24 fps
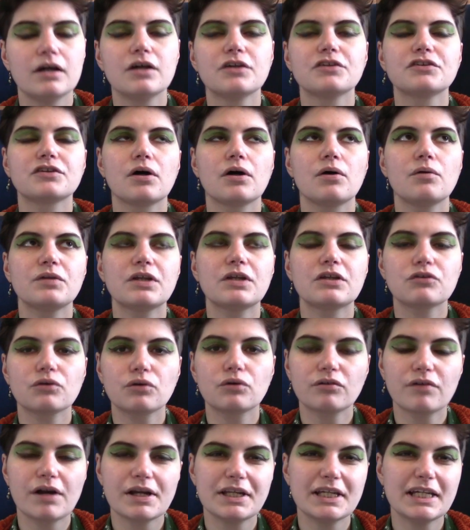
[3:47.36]
So there's
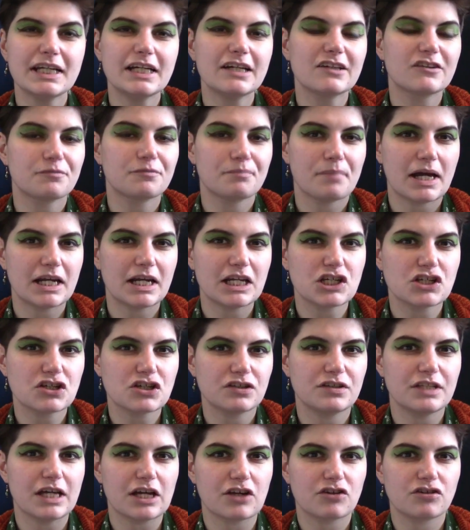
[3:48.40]
already a Spanish
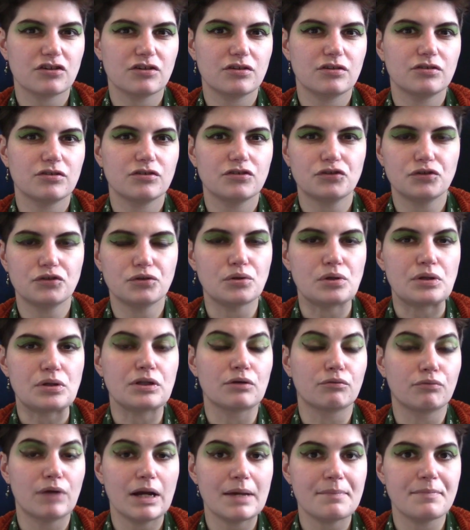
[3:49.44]
connection to
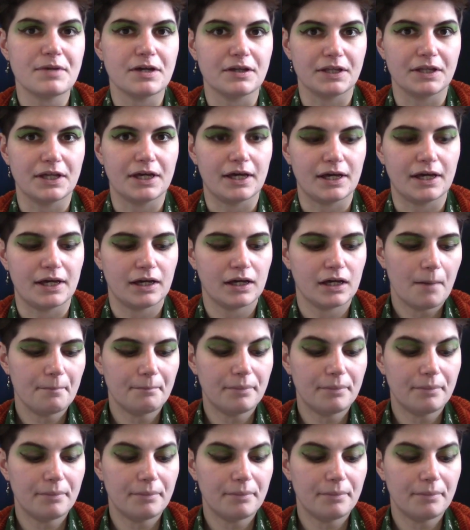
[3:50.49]
the rapier there.